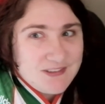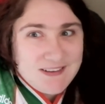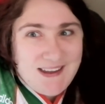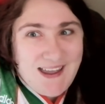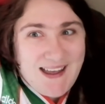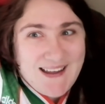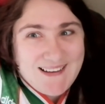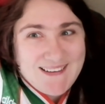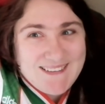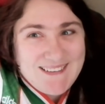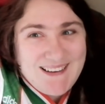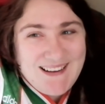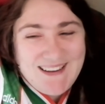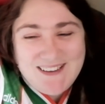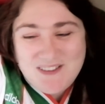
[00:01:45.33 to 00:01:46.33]
So yeah,
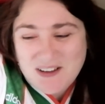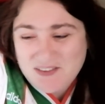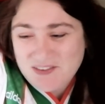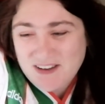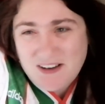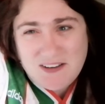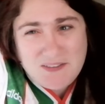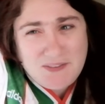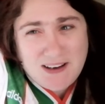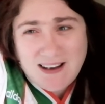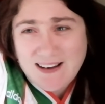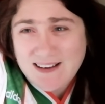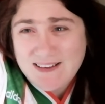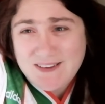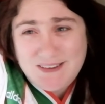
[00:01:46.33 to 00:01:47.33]
that's the only thing
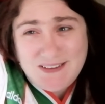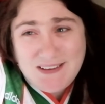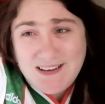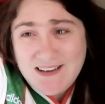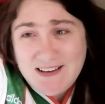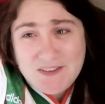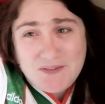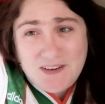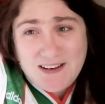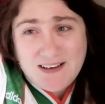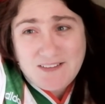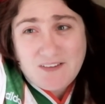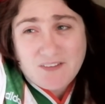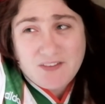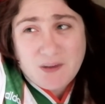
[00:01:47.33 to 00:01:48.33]
I can
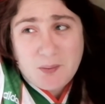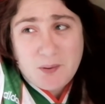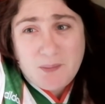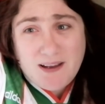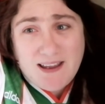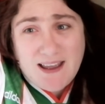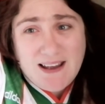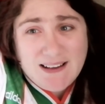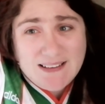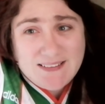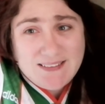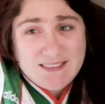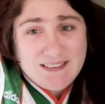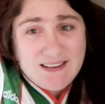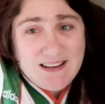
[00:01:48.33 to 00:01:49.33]
think of off the top of my
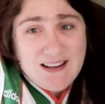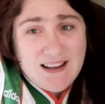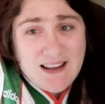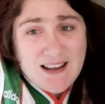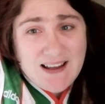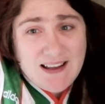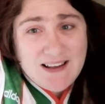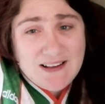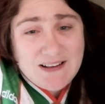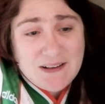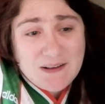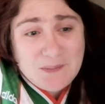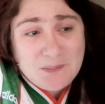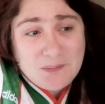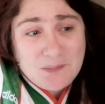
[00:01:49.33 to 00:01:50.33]
head.
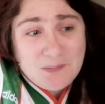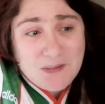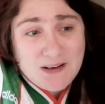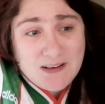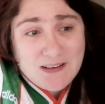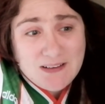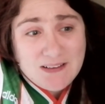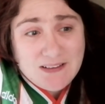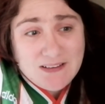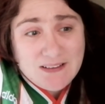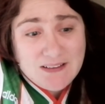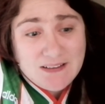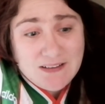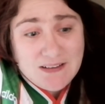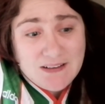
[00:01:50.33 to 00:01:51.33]

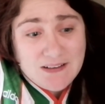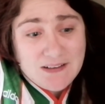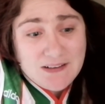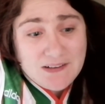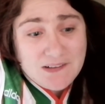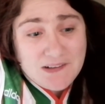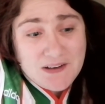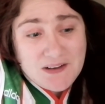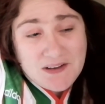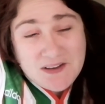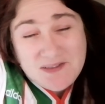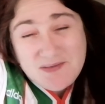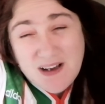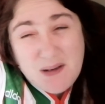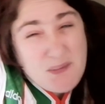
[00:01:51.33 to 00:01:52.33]

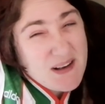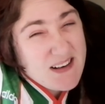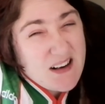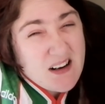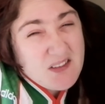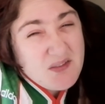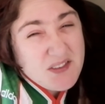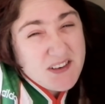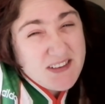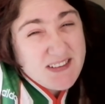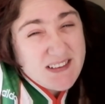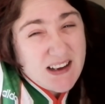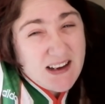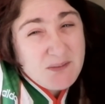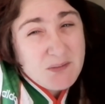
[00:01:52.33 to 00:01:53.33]
About my
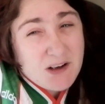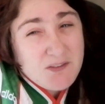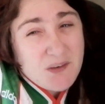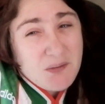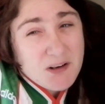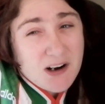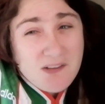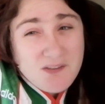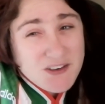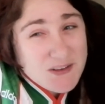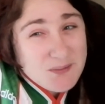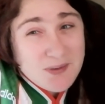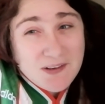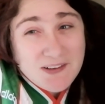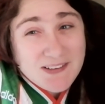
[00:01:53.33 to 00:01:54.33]
confidence, I'm not a very
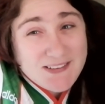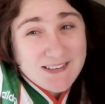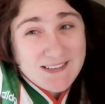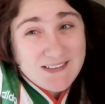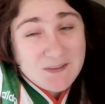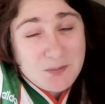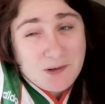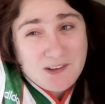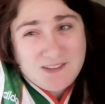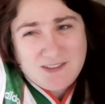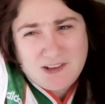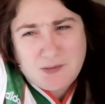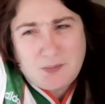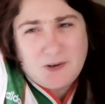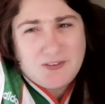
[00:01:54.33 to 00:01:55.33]
confident person, but
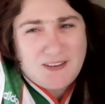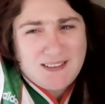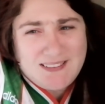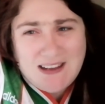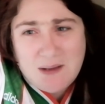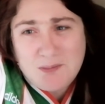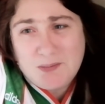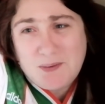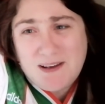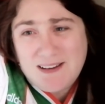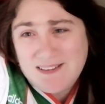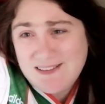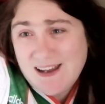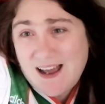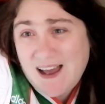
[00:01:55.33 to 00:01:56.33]
I suppose that's the same as
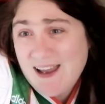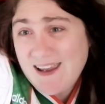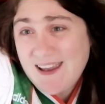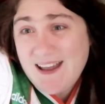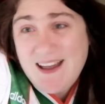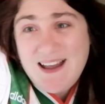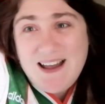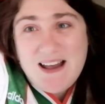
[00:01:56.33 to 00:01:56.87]
being shy.